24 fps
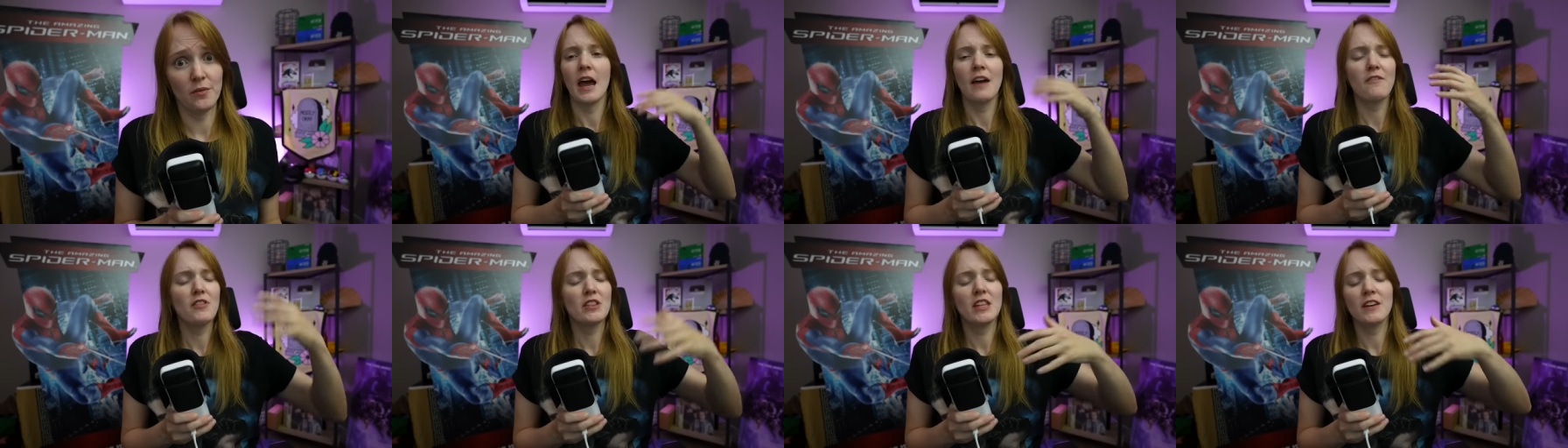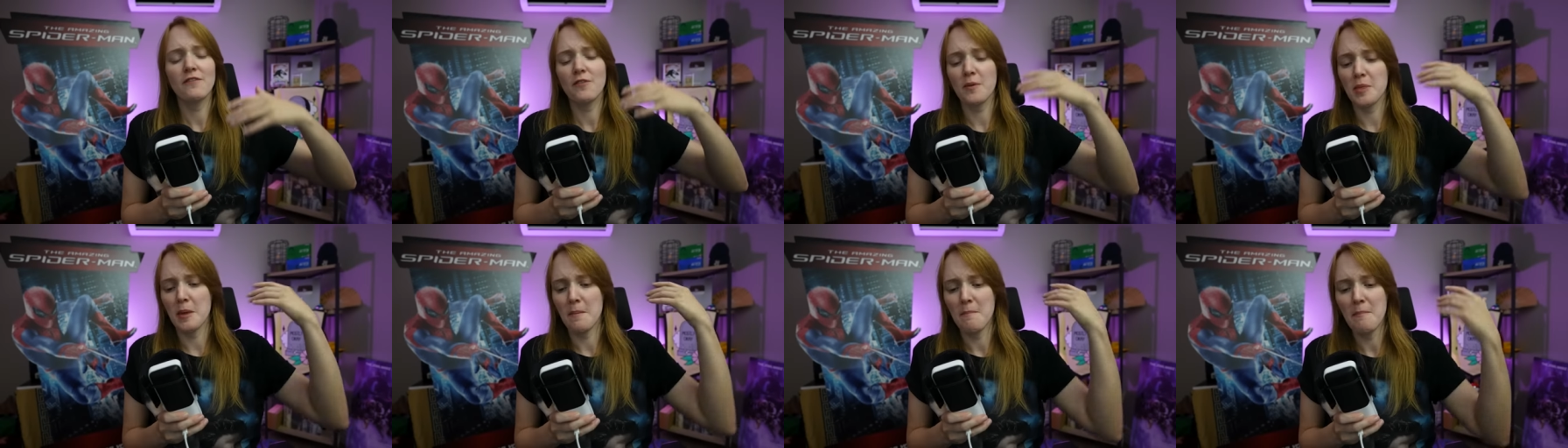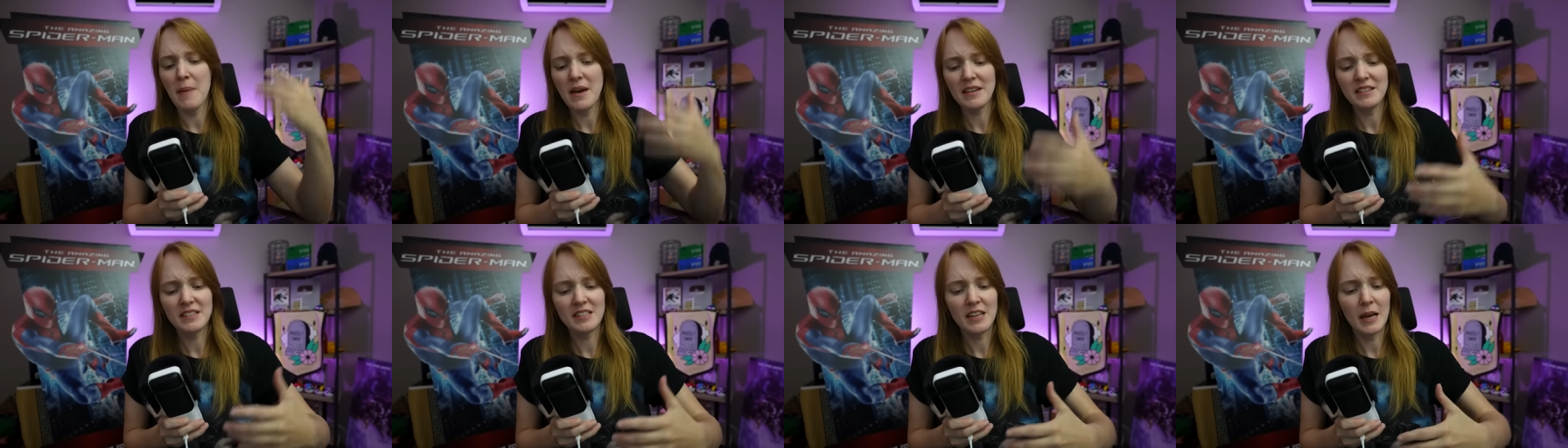Everything from the
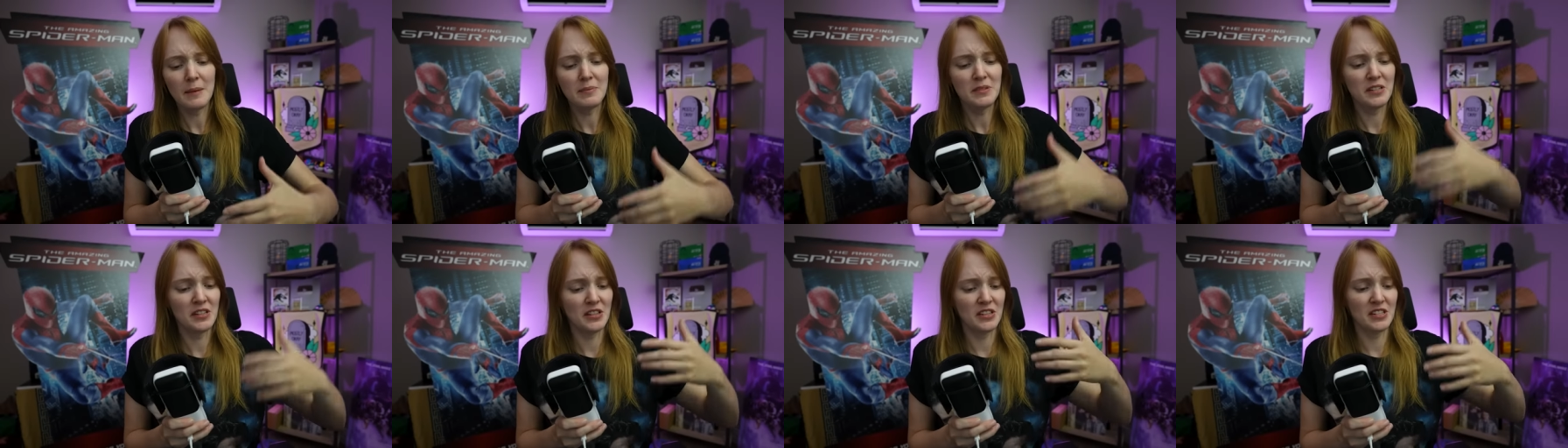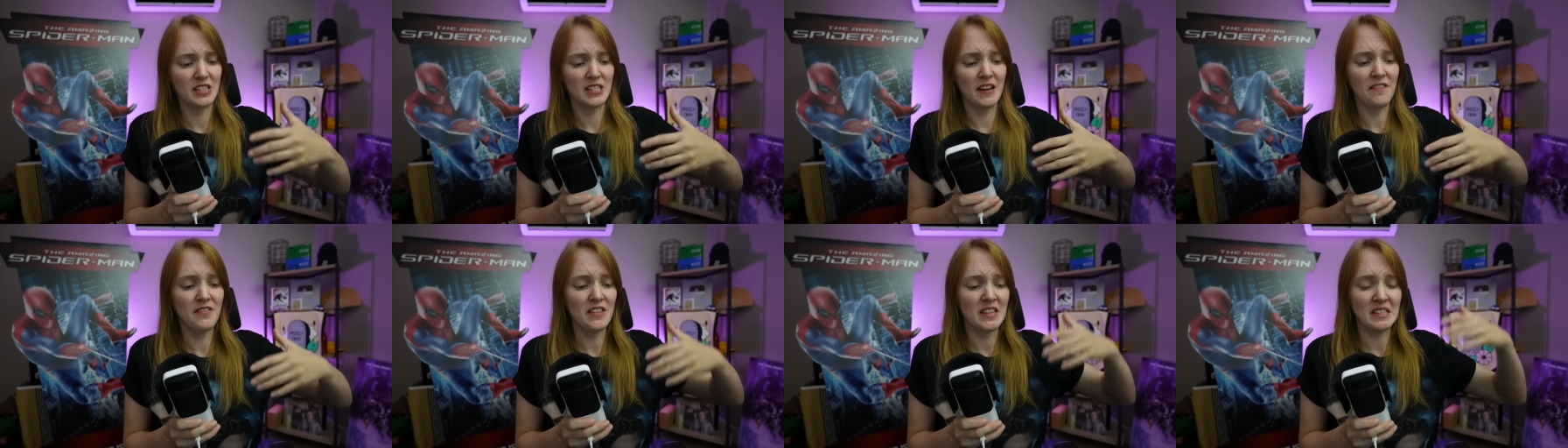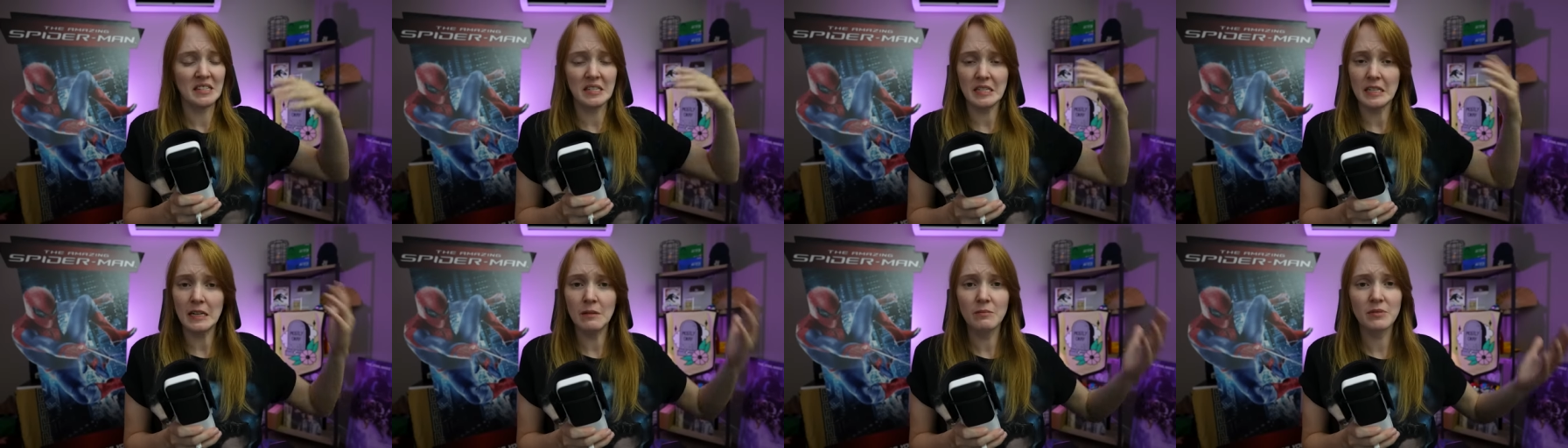mess ups to the stuff that
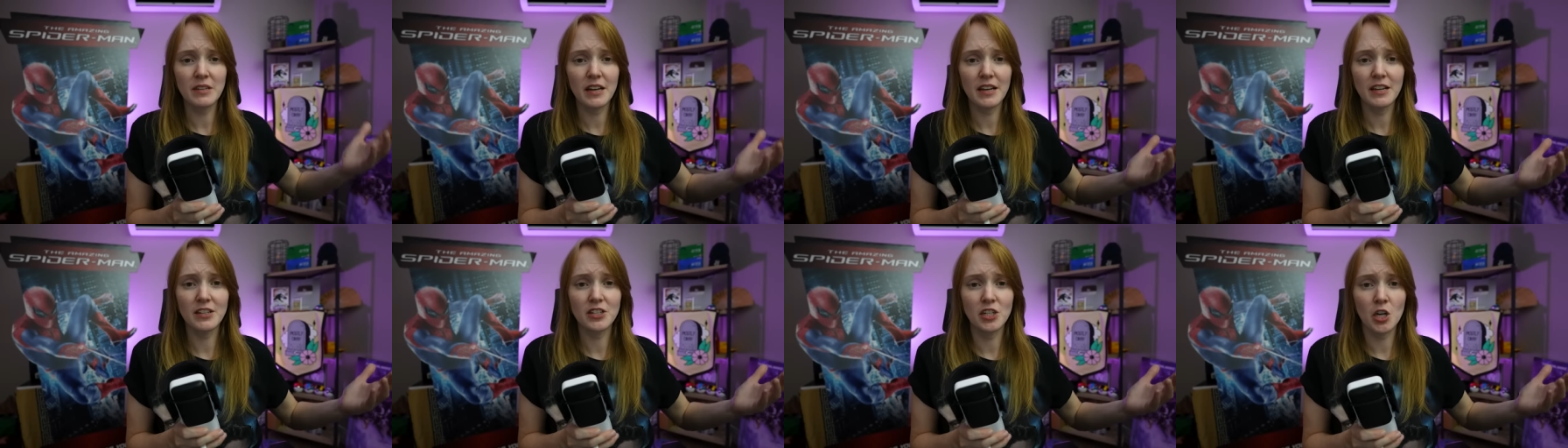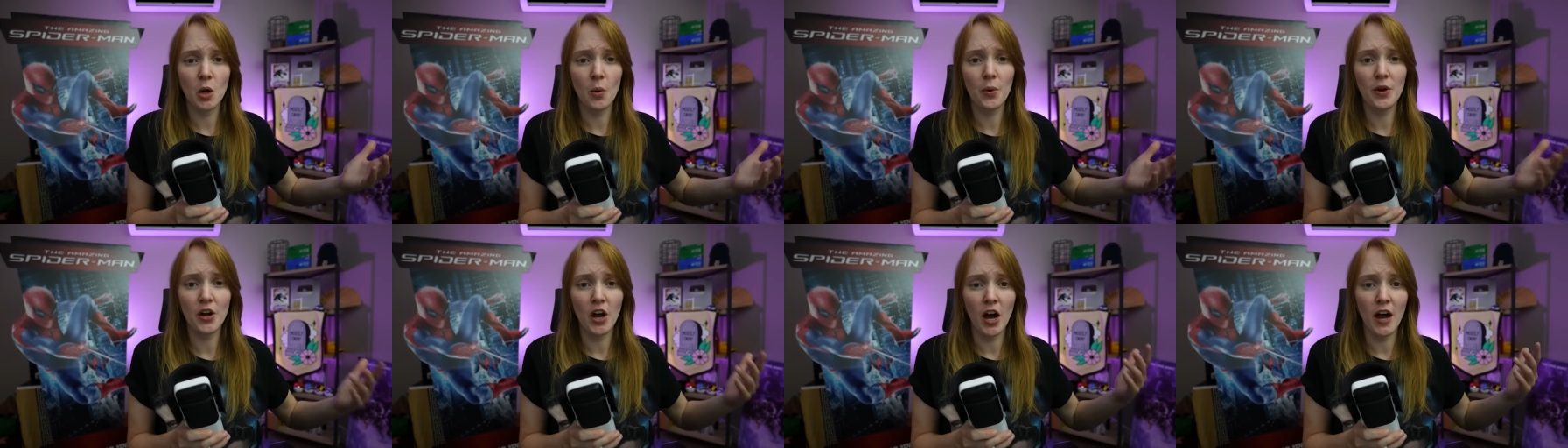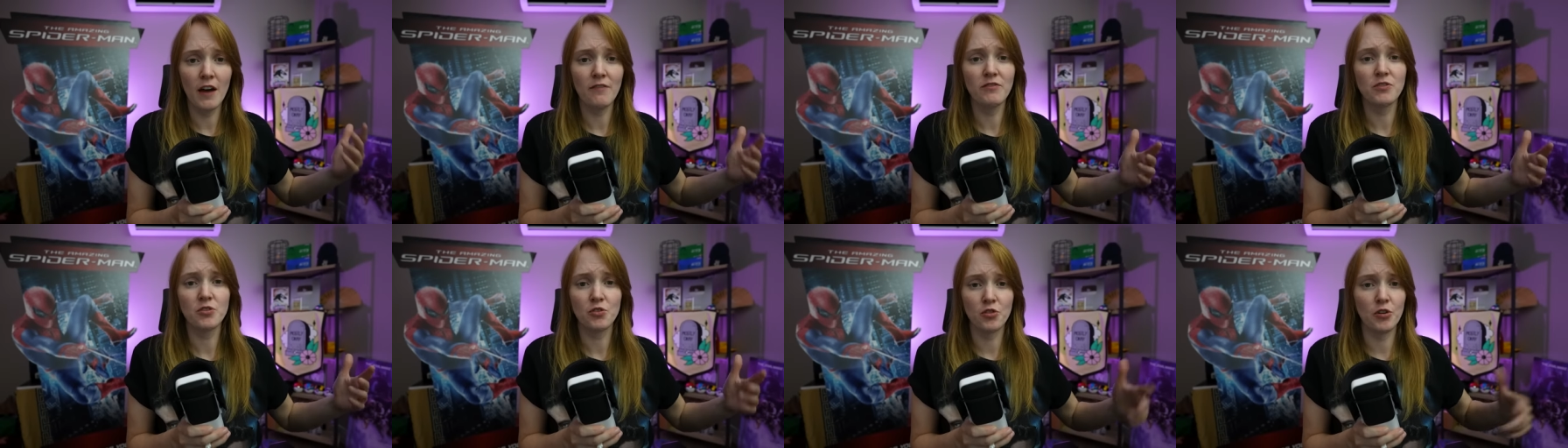seems like it's going
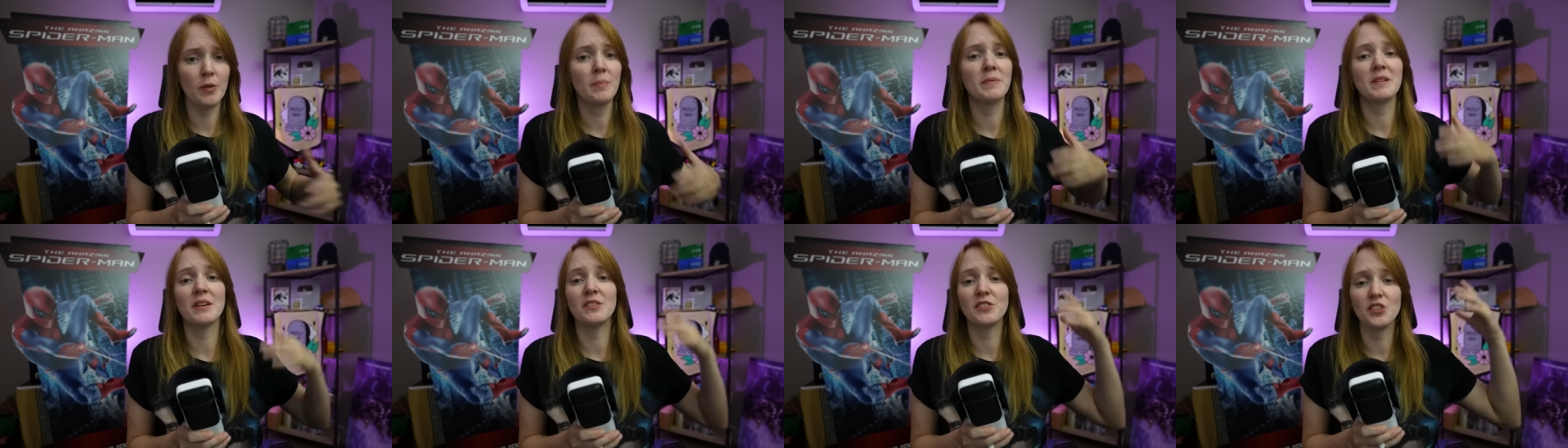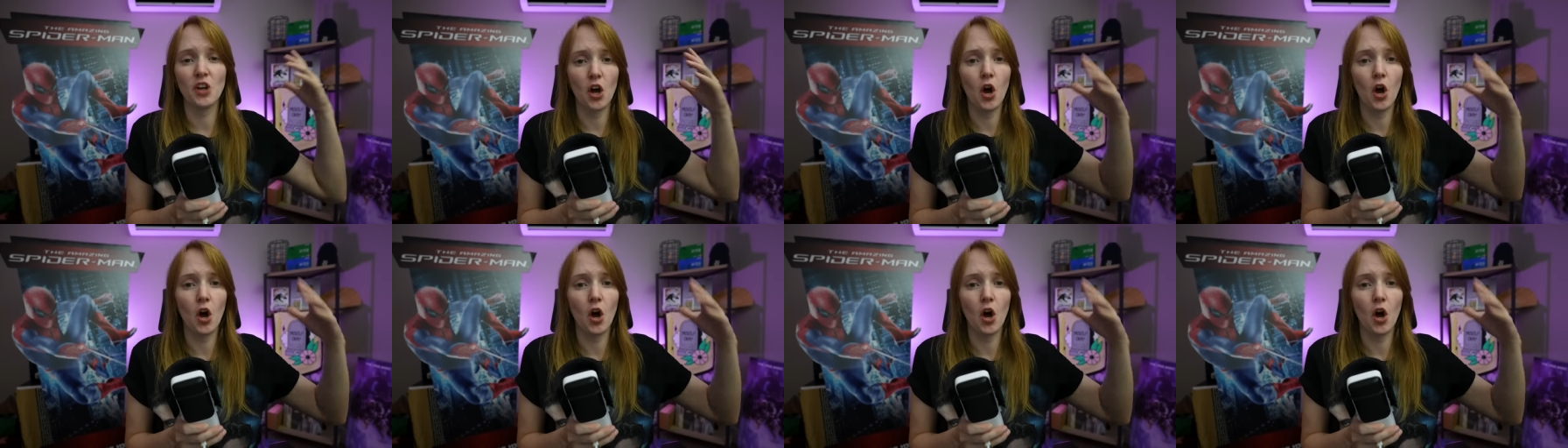off script is